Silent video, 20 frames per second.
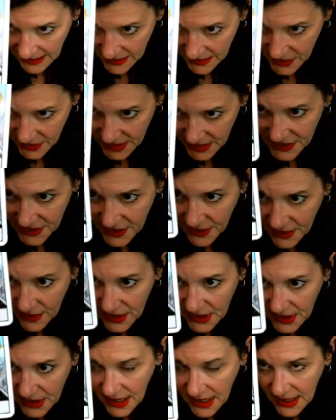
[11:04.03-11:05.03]
trusting
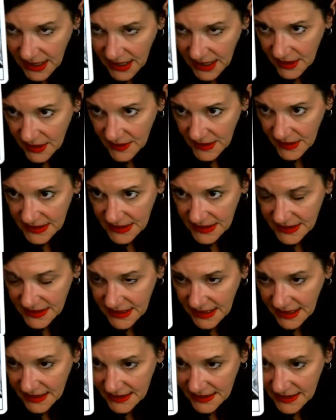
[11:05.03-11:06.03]
your gut, your
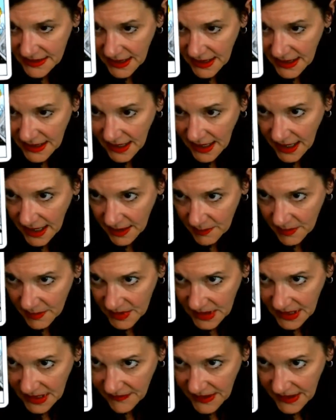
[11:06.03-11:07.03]
instinct,
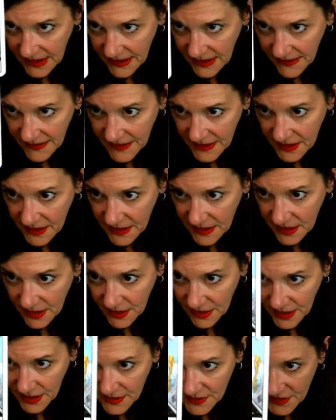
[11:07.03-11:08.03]
believing that
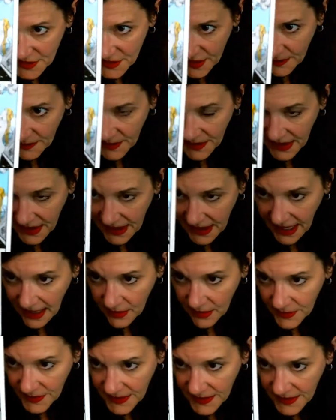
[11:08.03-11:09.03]
there's something
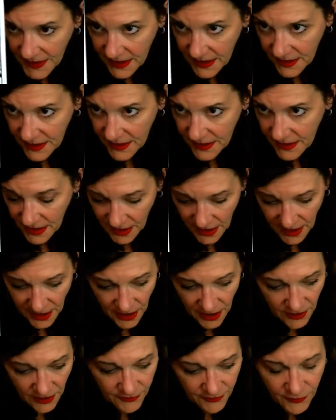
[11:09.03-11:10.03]
out there
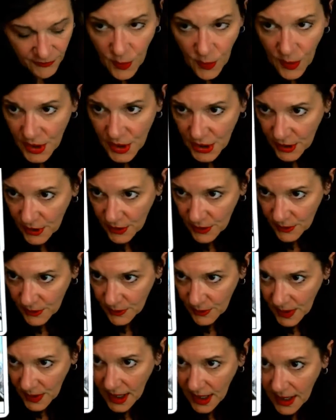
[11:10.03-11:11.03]
for
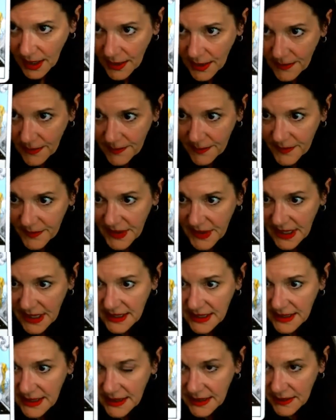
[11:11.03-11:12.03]
you
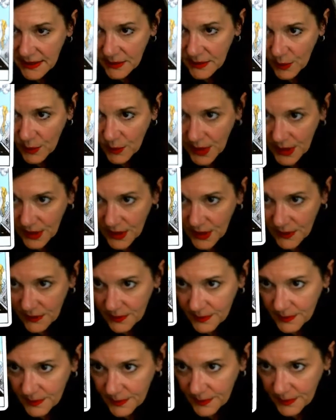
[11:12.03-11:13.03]
that
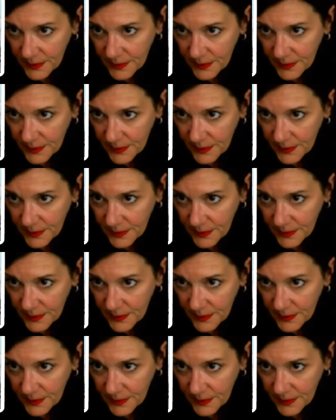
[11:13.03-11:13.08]
will